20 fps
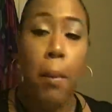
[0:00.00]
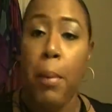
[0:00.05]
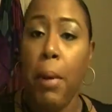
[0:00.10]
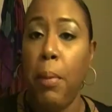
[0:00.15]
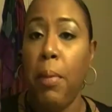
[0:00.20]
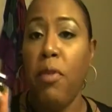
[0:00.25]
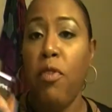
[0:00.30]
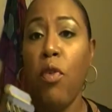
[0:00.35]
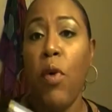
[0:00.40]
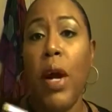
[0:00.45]

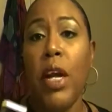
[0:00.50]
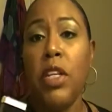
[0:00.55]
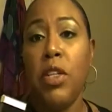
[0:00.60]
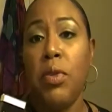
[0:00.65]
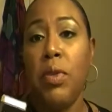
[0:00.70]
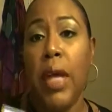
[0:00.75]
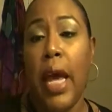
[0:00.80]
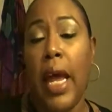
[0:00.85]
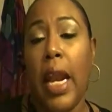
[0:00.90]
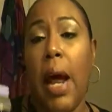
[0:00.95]
But before I
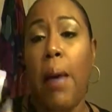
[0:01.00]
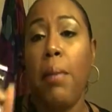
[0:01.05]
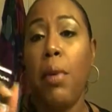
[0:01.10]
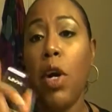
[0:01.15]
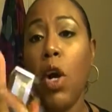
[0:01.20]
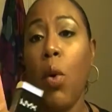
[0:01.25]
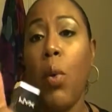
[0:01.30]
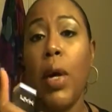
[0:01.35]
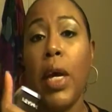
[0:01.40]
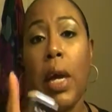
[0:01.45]
do that, I'm
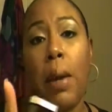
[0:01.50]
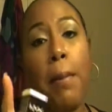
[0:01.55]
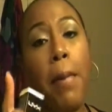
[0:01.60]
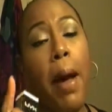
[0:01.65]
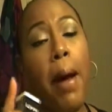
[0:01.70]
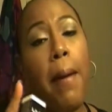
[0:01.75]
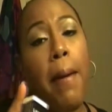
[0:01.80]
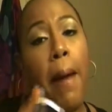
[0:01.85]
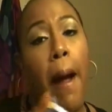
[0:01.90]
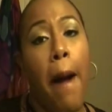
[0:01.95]
gonna go and get
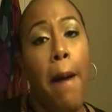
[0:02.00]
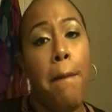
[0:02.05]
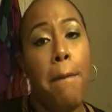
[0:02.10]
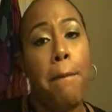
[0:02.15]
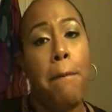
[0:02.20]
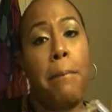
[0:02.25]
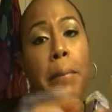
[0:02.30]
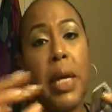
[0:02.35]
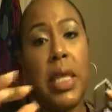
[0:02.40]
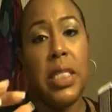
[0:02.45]
my
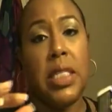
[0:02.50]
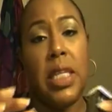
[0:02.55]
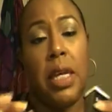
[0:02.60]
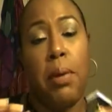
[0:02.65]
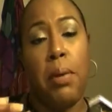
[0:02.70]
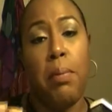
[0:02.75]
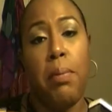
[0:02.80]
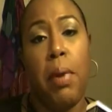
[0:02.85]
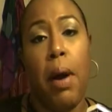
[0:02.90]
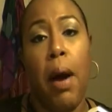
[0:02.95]

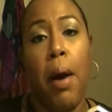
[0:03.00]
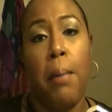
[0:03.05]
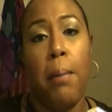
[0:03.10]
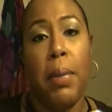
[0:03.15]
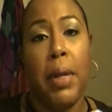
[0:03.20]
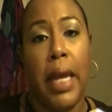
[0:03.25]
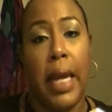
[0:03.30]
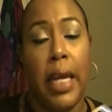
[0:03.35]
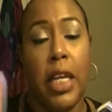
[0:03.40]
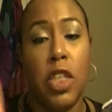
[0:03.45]
mixing
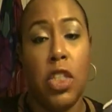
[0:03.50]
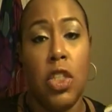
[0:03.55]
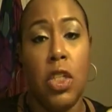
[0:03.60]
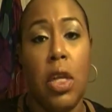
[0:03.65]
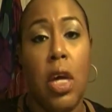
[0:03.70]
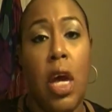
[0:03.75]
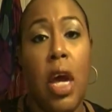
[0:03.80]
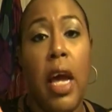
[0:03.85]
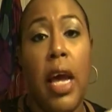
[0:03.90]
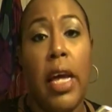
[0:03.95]
plate,
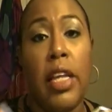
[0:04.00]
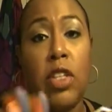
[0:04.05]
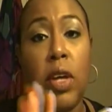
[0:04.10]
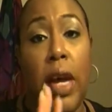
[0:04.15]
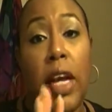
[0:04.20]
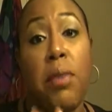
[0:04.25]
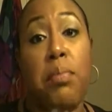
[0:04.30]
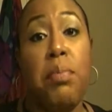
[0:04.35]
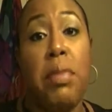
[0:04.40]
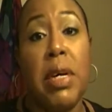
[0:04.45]
so
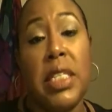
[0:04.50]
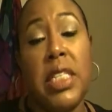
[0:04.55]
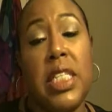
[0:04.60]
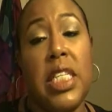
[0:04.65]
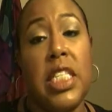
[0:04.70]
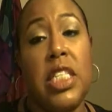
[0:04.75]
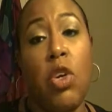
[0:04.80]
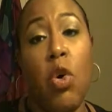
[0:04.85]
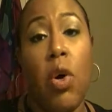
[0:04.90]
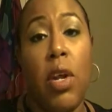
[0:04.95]
I can mix
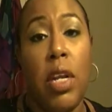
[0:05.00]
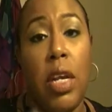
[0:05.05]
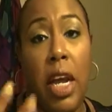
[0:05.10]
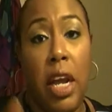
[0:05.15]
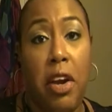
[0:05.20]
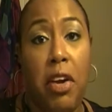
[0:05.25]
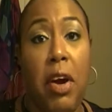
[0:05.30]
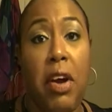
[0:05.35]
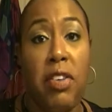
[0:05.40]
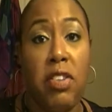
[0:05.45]
this on
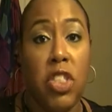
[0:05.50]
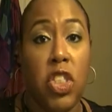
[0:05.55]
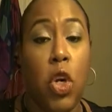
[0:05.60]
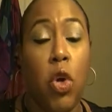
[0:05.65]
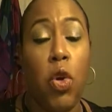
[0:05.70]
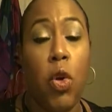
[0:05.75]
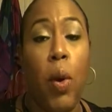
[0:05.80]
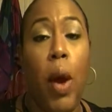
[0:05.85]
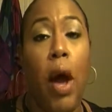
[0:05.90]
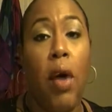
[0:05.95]
here and
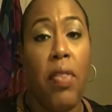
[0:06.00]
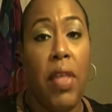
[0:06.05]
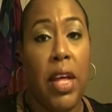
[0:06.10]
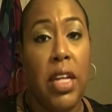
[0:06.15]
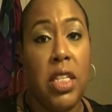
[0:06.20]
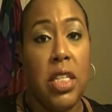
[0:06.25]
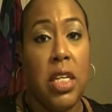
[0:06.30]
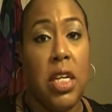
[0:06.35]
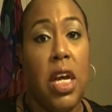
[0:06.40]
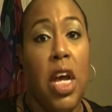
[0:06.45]
show you how
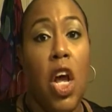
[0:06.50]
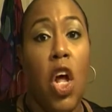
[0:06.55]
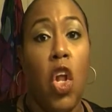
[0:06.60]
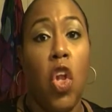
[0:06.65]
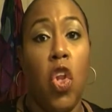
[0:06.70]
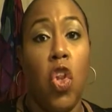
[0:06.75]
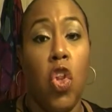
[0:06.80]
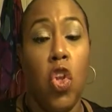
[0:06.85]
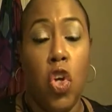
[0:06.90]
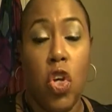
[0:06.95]
that
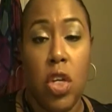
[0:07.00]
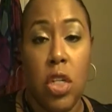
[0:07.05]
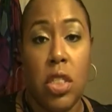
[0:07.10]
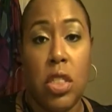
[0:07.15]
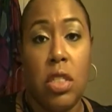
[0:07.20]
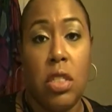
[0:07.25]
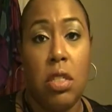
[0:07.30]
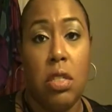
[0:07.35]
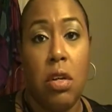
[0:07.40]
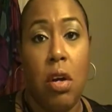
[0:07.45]

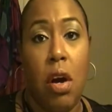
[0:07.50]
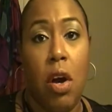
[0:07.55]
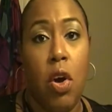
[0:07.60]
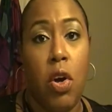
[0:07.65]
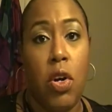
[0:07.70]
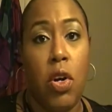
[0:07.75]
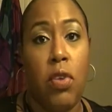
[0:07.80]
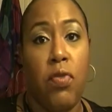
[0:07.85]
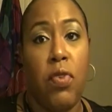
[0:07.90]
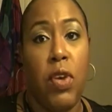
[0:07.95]
looks
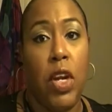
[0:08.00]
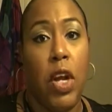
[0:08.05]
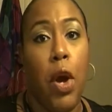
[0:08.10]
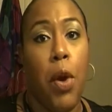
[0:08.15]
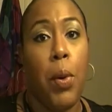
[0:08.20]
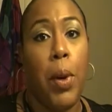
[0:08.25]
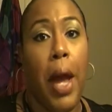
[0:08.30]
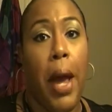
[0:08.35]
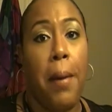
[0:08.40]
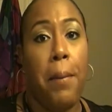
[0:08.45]
on
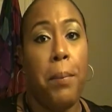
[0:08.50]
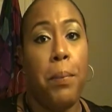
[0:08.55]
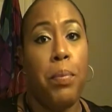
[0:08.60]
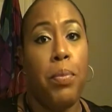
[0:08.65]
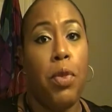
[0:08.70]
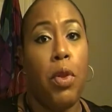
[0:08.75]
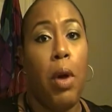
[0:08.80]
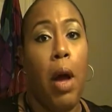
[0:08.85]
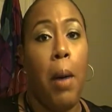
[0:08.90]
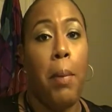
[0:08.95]
video, okay?
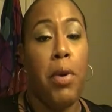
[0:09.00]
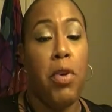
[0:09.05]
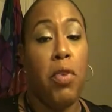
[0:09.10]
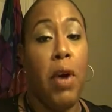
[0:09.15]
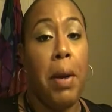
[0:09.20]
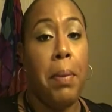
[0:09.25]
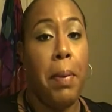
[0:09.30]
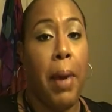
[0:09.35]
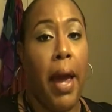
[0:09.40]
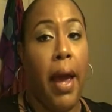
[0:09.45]
I'll be
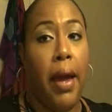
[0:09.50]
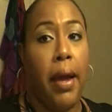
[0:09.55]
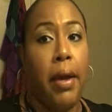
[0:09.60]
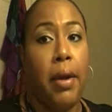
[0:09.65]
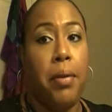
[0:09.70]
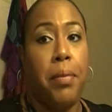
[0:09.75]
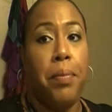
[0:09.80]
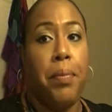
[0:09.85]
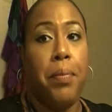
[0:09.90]
right back.